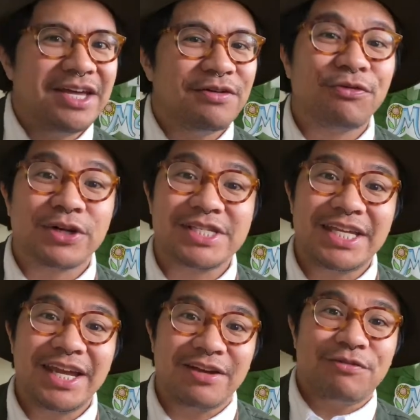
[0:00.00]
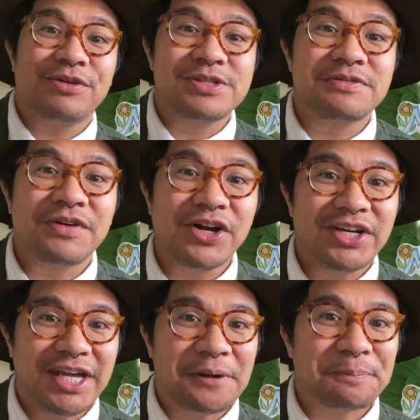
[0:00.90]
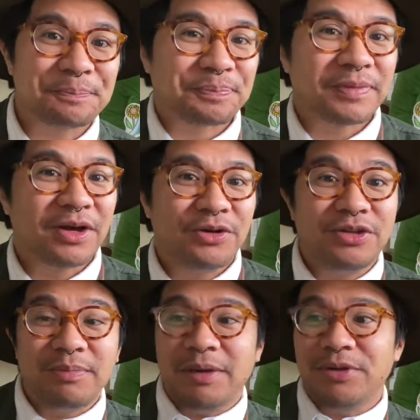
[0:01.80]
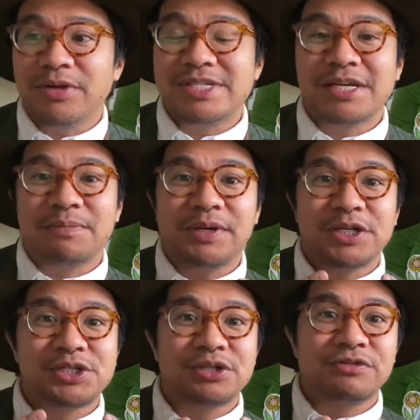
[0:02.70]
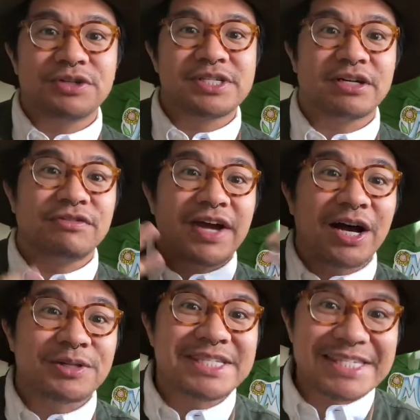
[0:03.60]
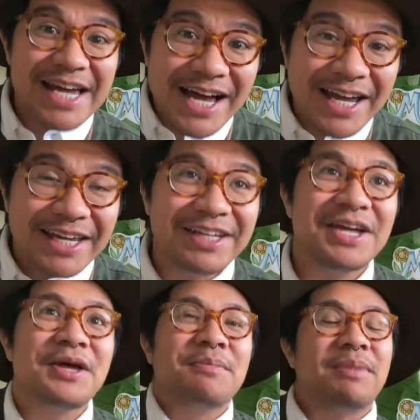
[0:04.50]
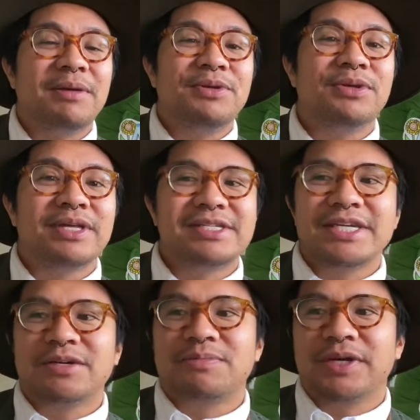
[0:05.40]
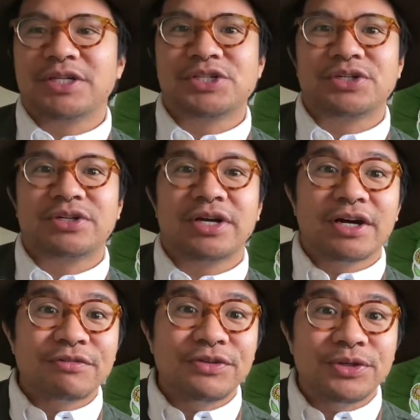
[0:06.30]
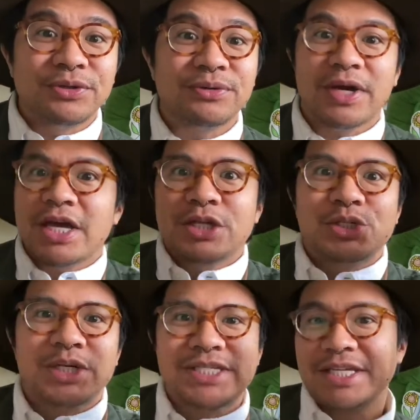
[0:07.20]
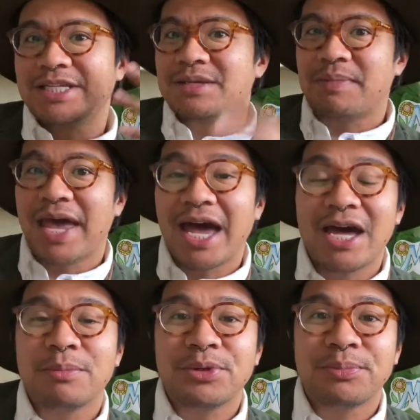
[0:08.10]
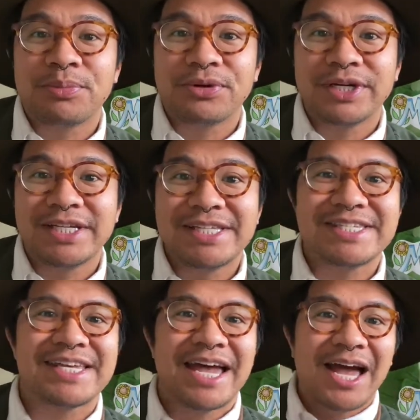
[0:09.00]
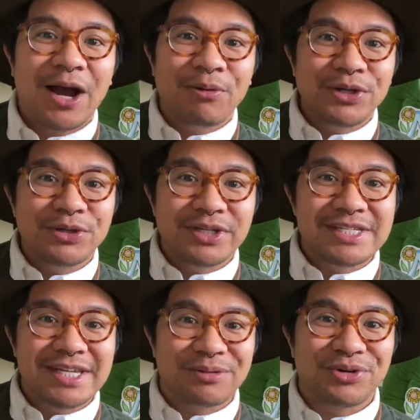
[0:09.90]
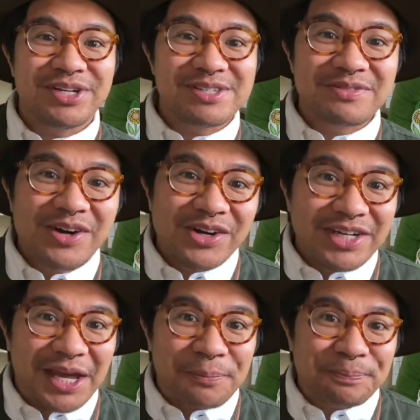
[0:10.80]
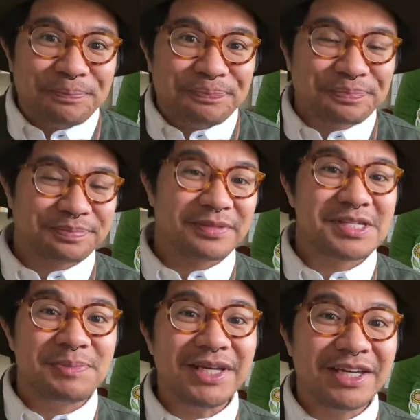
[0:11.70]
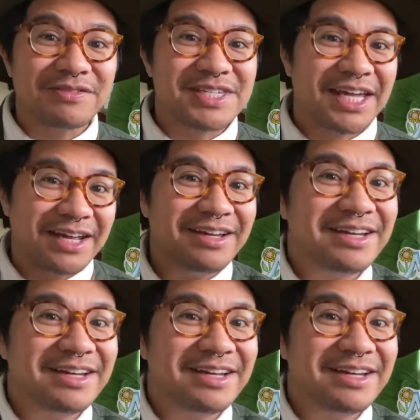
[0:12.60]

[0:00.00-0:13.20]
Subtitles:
for today, for Safari Day? Maybe you can take a picture of yourself outside. Maybe you can take a picture of you dressed in some animal prints. How are you going to celebrate Safari Day? Speaking of today